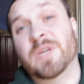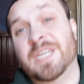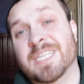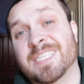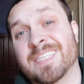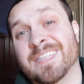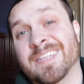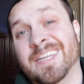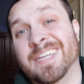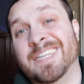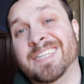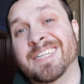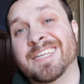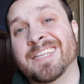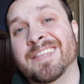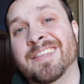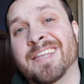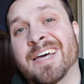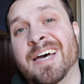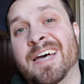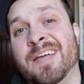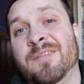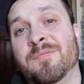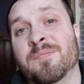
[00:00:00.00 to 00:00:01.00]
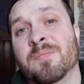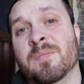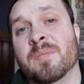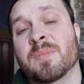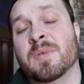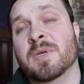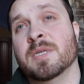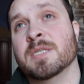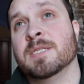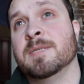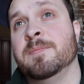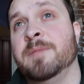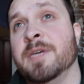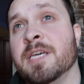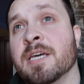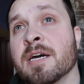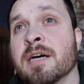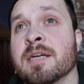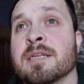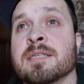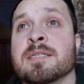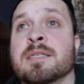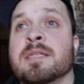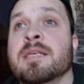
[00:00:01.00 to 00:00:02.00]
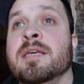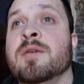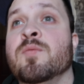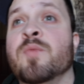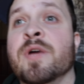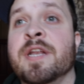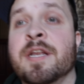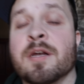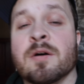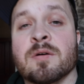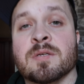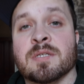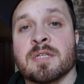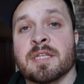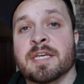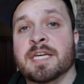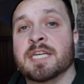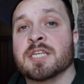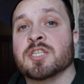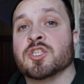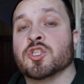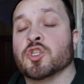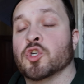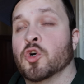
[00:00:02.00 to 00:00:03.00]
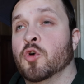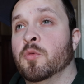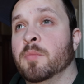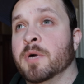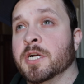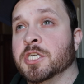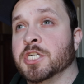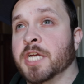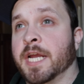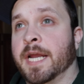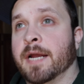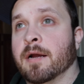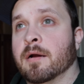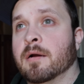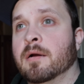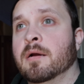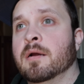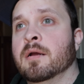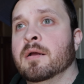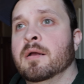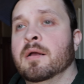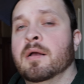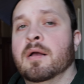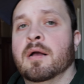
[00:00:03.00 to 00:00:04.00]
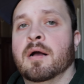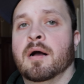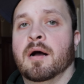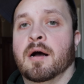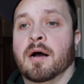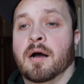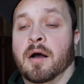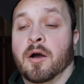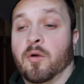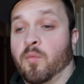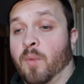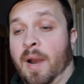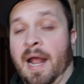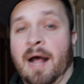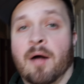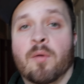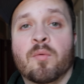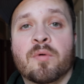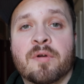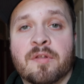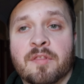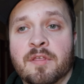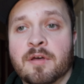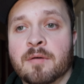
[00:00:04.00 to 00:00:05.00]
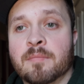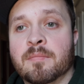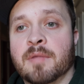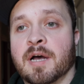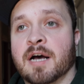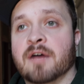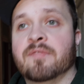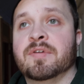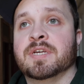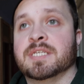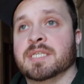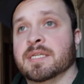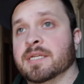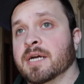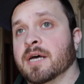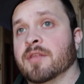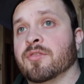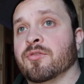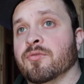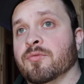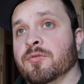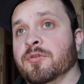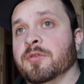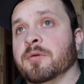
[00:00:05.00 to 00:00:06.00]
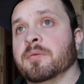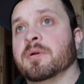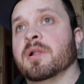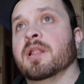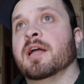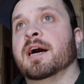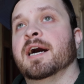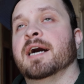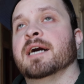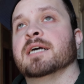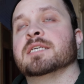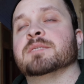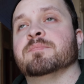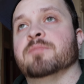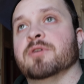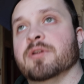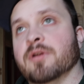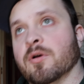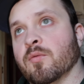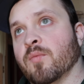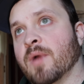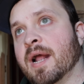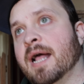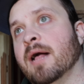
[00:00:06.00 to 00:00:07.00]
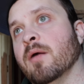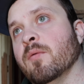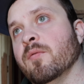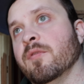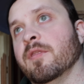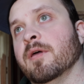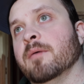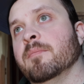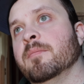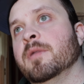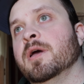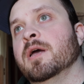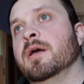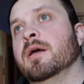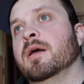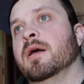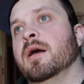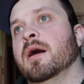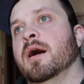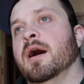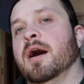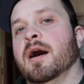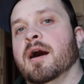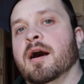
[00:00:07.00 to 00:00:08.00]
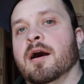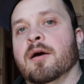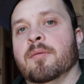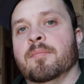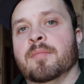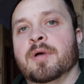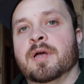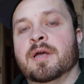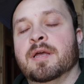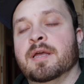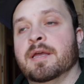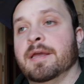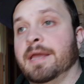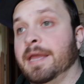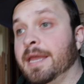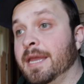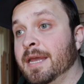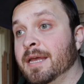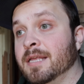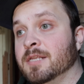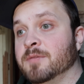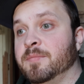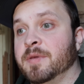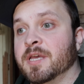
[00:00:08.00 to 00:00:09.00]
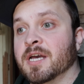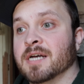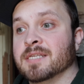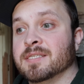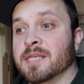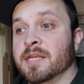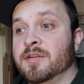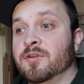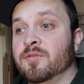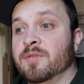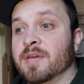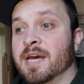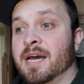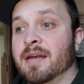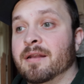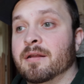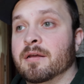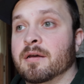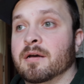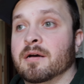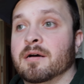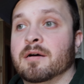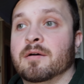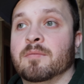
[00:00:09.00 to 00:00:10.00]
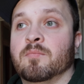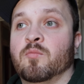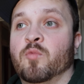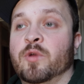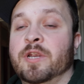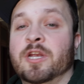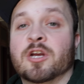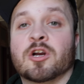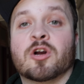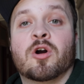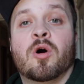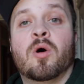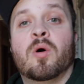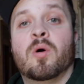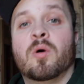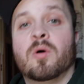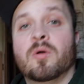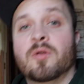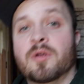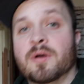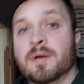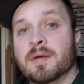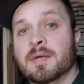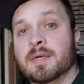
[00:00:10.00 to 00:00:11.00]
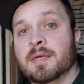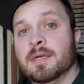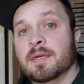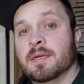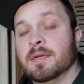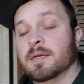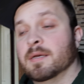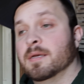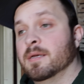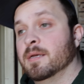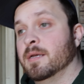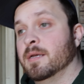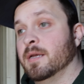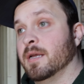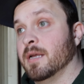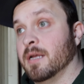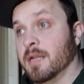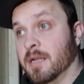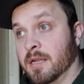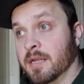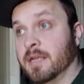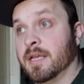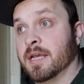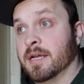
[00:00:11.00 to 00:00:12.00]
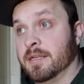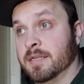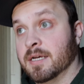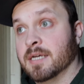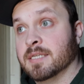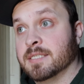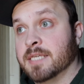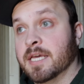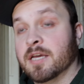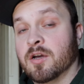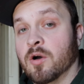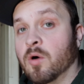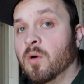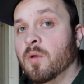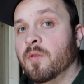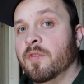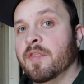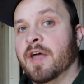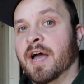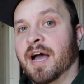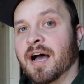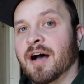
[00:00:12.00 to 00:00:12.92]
reason they did that is because the windows leak so much air uh, around them, obviously not through the glass, but around them. Um, and because they do that, um, when you're cold, and it get, does get cold in the